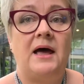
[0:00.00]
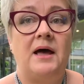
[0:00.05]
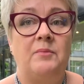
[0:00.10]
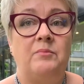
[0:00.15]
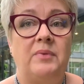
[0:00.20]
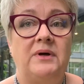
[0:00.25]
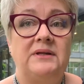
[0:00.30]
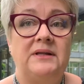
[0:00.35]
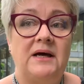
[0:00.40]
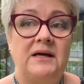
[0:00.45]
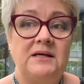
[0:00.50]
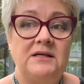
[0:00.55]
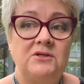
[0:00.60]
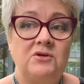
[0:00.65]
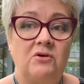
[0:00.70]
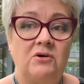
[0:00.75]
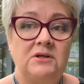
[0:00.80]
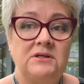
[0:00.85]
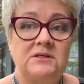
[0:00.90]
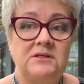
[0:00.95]
but there is
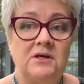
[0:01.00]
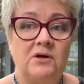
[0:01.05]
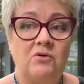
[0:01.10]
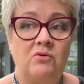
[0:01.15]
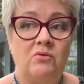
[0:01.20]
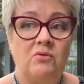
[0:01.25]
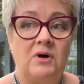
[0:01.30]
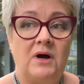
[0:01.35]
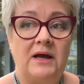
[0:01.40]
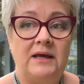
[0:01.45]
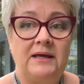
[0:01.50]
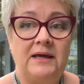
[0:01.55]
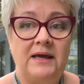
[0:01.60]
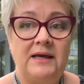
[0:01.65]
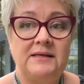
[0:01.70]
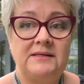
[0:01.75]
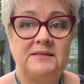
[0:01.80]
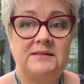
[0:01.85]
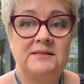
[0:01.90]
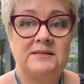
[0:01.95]
also, I
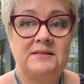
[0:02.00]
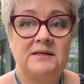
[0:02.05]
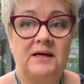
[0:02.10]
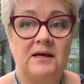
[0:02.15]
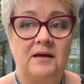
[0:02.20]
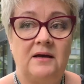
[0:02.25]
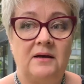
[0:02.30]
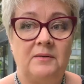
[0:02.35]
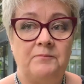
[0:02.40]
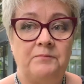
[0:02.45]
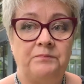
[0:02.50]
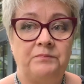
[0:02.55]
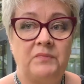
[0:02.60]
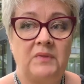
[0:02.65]
guess, the